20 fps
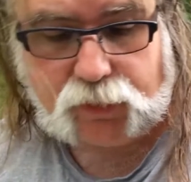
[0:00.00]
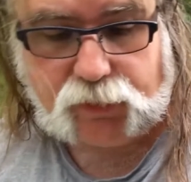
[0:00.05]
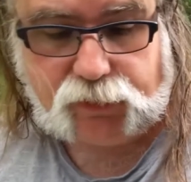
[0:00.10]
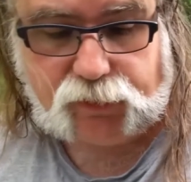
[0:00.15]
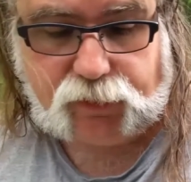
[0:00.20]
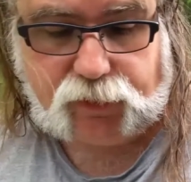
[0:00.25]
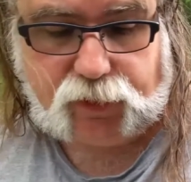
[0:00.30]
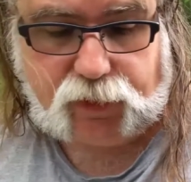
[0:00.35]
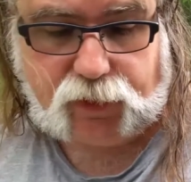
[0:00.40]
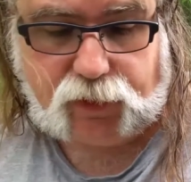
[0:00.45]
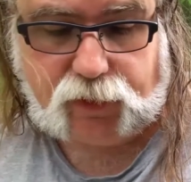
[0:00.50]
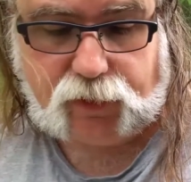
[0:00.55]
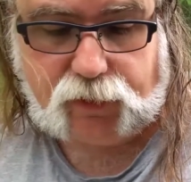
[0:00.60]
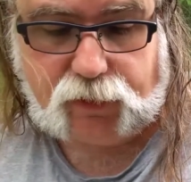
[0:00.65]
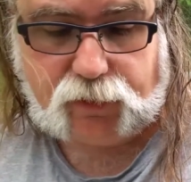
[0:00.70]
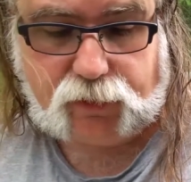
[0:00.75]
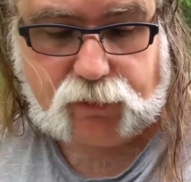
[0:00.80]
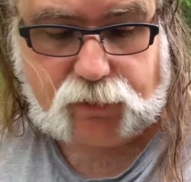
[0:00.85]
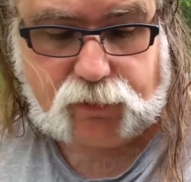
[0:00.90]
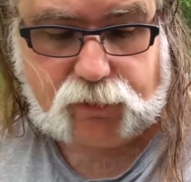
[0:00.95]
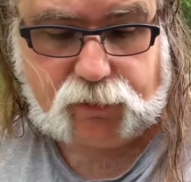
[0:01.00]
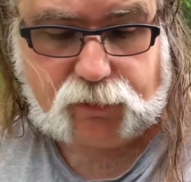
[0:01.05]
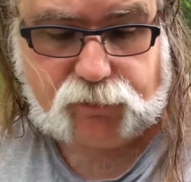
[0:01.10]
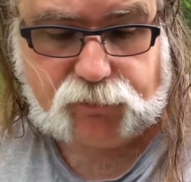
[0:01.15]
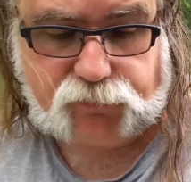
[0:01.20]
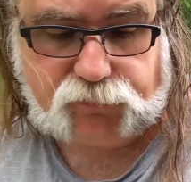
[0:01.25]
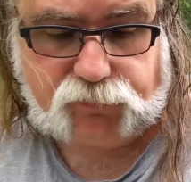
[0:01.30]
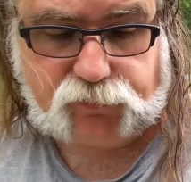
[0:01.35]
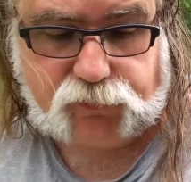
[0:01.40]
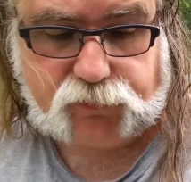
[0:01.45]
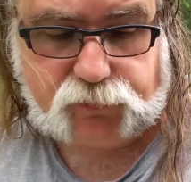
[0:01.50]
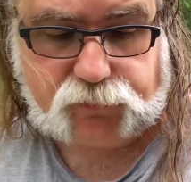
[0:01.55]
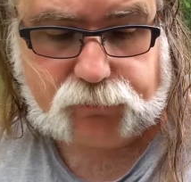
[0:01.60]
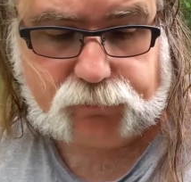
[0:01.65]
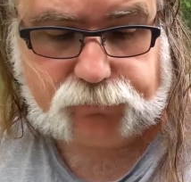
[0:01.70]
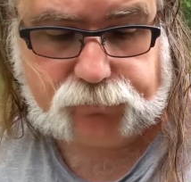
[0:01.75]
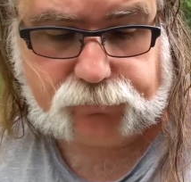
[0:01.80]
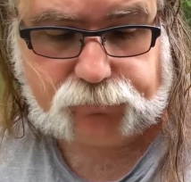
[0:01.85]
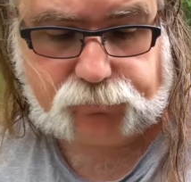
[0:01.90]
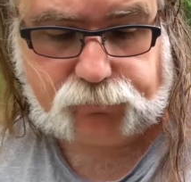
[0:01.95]
today is
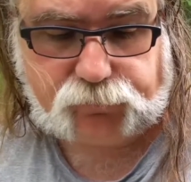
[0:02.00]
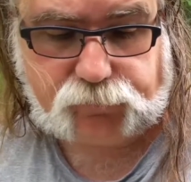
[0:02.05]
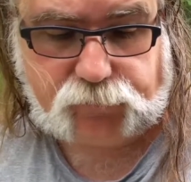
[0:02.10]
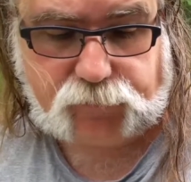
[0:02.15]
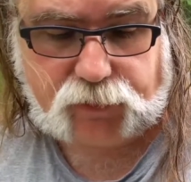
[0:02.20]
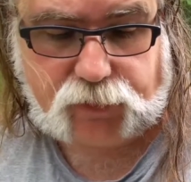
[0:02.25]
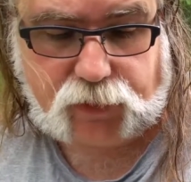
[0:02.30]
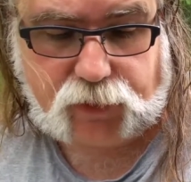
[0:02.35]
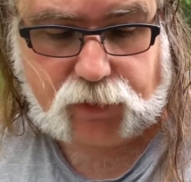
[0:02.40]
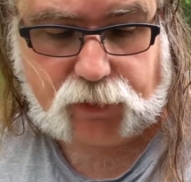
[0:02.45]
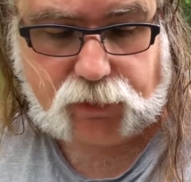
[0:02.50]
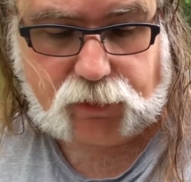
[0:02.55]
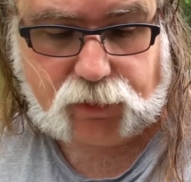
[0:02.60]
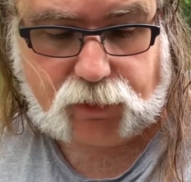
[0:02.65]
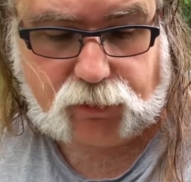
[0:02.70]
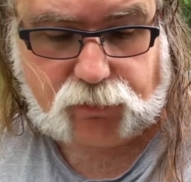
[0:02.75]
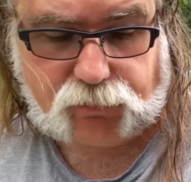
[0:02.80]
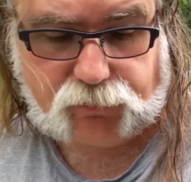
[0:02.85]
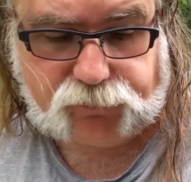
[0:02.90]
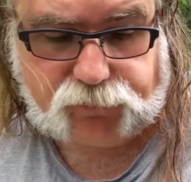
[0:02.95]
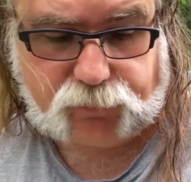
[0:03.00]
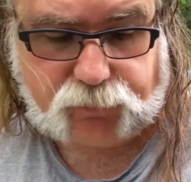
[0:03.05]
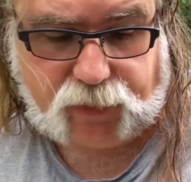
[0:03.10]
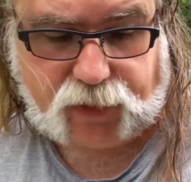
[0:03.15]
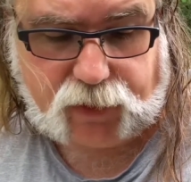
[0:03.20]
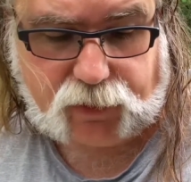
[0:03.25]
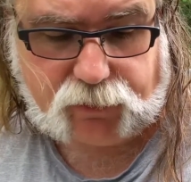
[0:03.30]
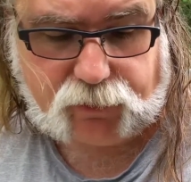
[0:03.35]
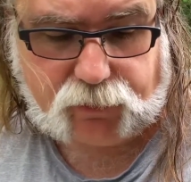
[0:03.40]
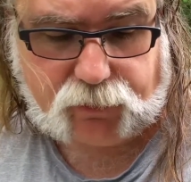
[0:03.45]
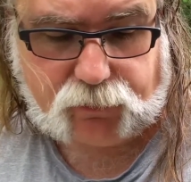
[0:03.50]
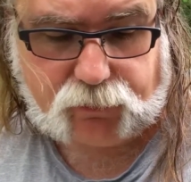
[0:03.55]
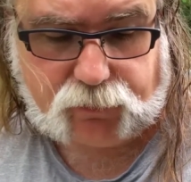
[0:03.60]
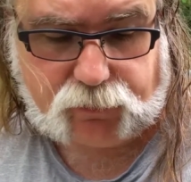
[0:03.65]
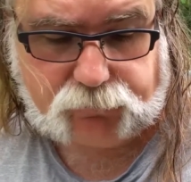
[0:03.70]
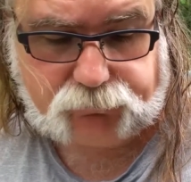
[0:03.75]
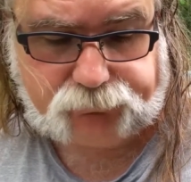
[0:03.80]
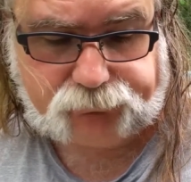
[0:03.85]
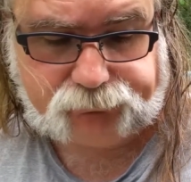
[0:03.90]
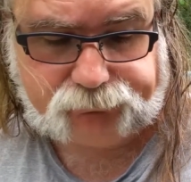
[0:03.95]
Kendall Tobacco,
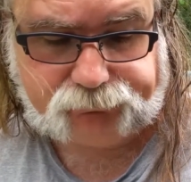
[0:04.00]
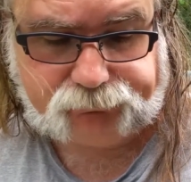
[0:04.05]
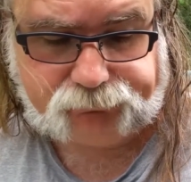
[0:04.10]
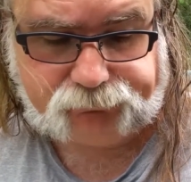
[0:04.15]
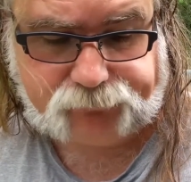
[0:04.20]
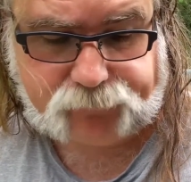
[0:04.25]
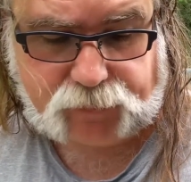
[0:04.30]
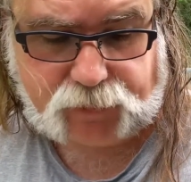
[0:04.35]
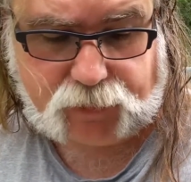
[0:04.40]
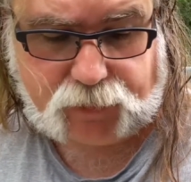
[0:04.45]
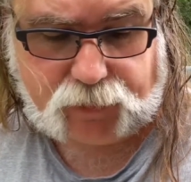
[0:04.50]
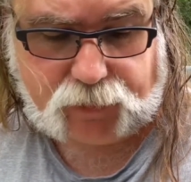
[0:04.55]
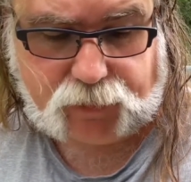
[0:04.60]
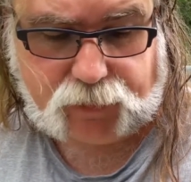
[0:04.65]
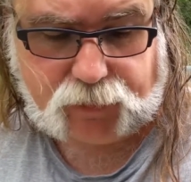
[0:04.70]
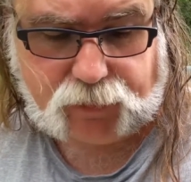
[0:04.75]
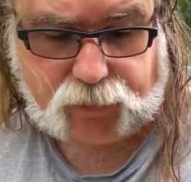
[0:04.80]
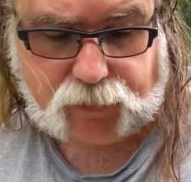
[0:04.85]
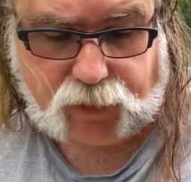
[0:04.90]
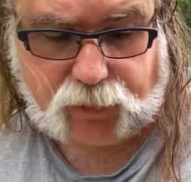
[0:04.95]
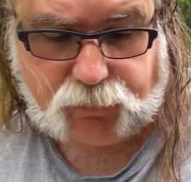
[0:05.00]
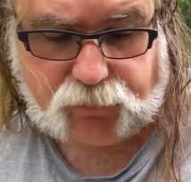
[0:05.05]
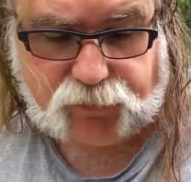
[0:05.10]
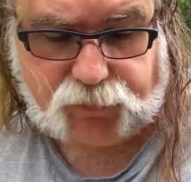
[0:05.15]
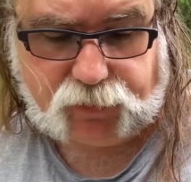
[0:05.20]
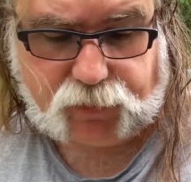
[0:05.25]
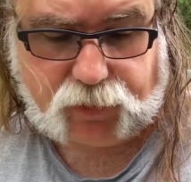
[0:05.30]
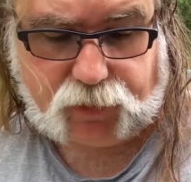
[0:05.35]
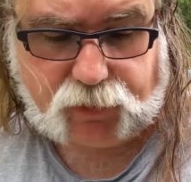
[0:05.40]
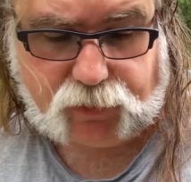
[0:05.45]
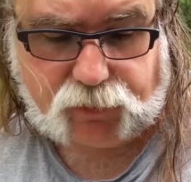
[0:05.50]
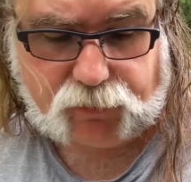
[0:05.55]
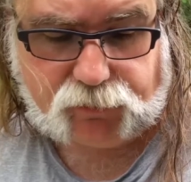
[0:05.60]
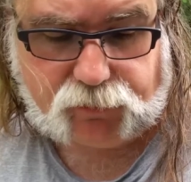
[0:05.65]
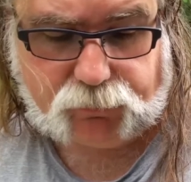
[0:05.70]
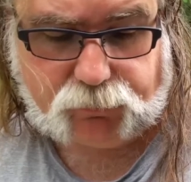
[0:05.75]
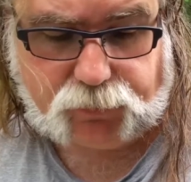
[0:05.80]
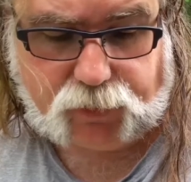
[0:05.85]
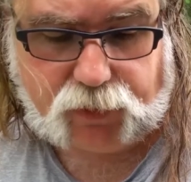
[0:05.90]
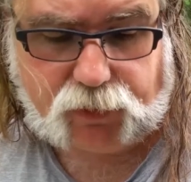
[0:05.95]
Gawith and
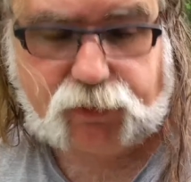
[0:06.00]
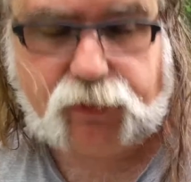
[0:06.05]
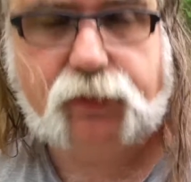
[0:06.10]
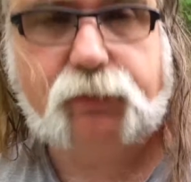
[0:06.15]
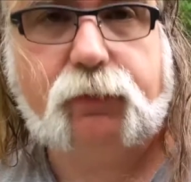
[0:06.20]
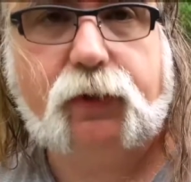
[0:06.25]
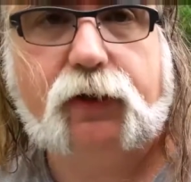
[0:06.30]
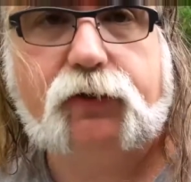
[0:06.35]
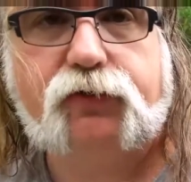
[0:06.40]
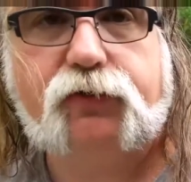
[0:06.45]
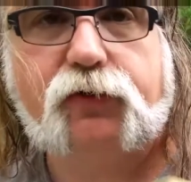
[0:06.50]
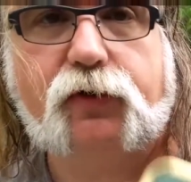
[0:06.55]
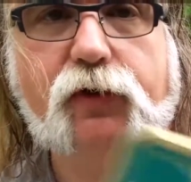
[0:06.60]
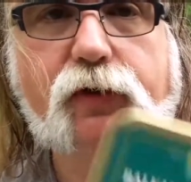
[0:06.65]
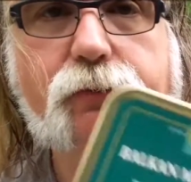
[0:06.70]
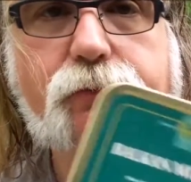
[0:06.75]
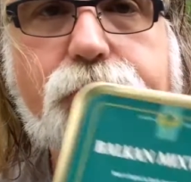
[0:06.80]
Hoggarth Balkan Mixture.